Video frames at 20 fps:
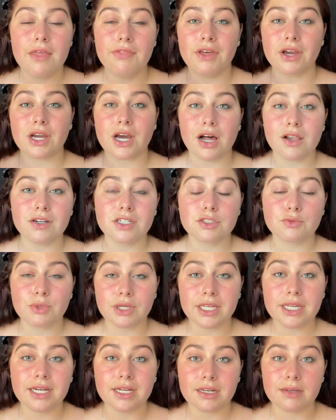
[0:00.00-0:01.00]
The color's
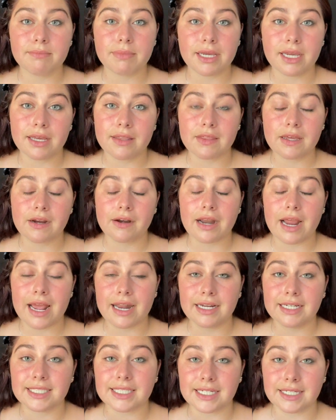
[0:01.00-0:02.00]
really gonna be in there
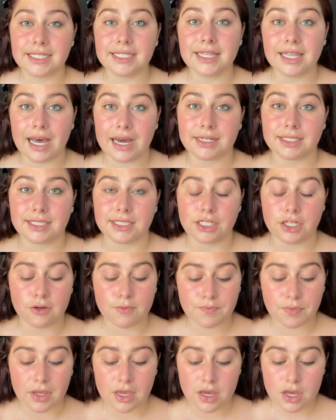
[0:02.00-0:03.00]
and it's gonna last
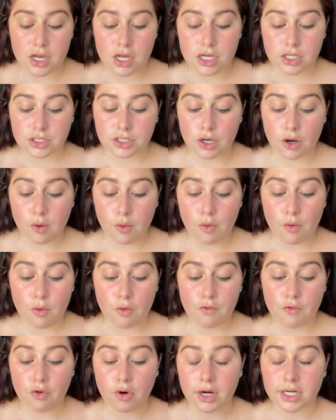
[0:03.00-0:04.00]
you. So
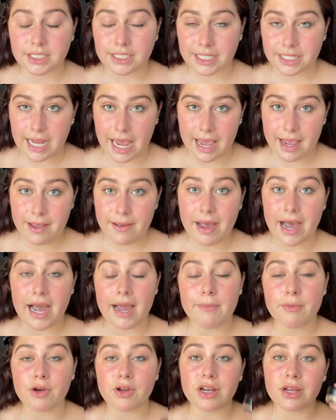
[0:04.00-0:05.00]
for today,
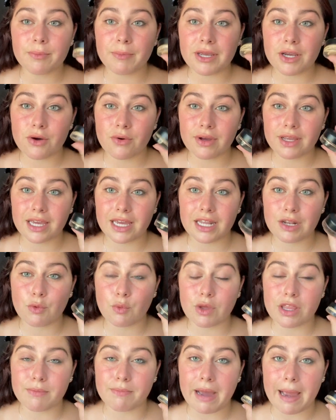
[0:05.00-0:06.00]
I'm gonna be going in
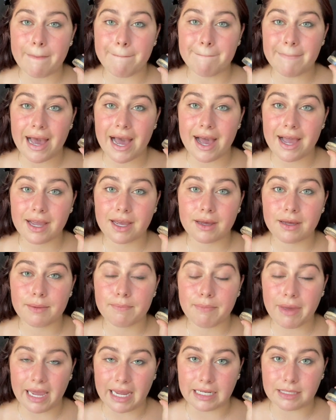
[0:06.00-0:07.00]
with my MAC
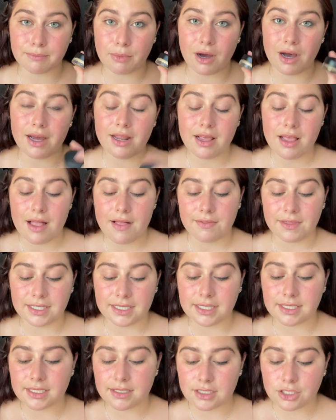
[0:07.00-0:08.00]
paint pot.
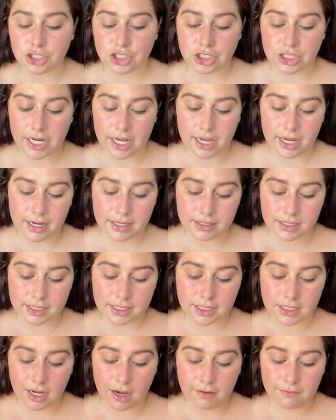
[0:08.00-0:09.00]
This is in the shade
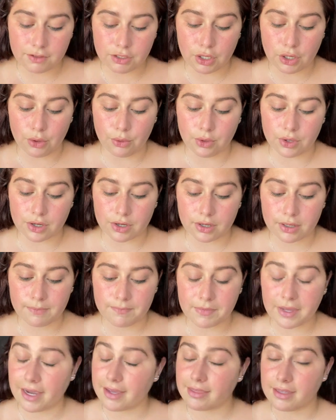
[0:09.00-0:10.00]
Soft Ochre.
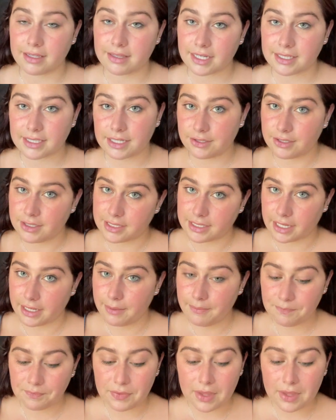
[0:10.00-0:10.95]
I think that's how you say it.